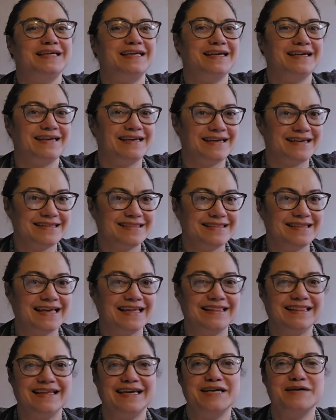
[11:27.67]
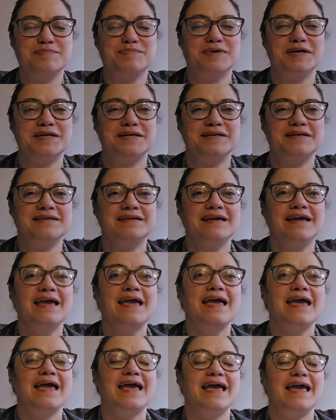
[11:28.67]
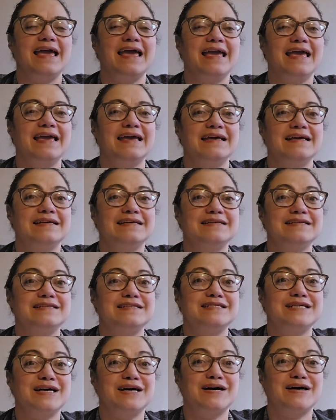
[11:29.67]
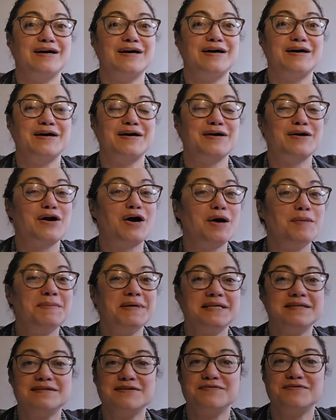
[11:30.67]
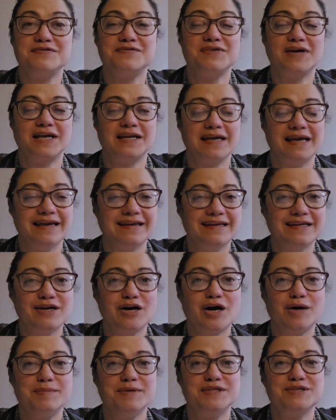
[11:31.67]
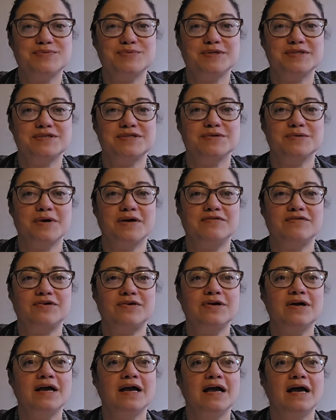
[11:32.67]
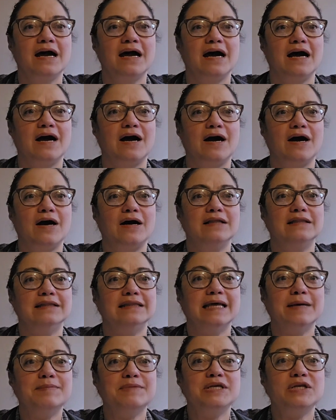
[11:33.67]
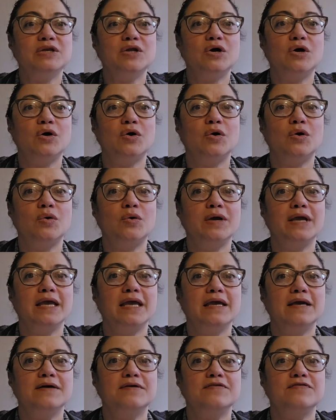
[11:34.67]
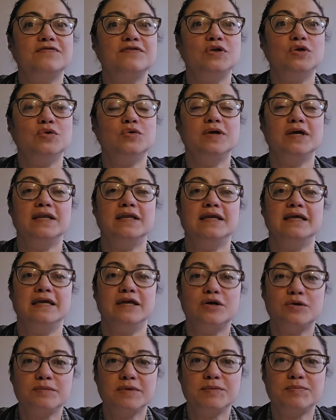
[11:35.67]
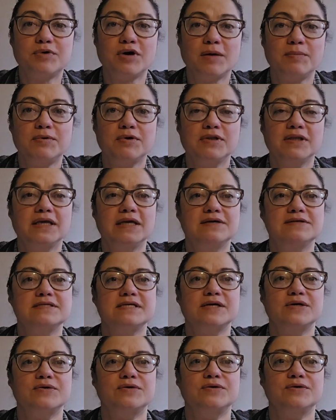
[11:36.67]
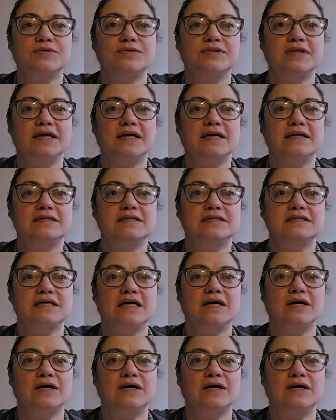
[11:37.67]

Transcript: hit that like button, and comment if you've got any comments whatsoever. Let me know if you can hear me properly, because I heard that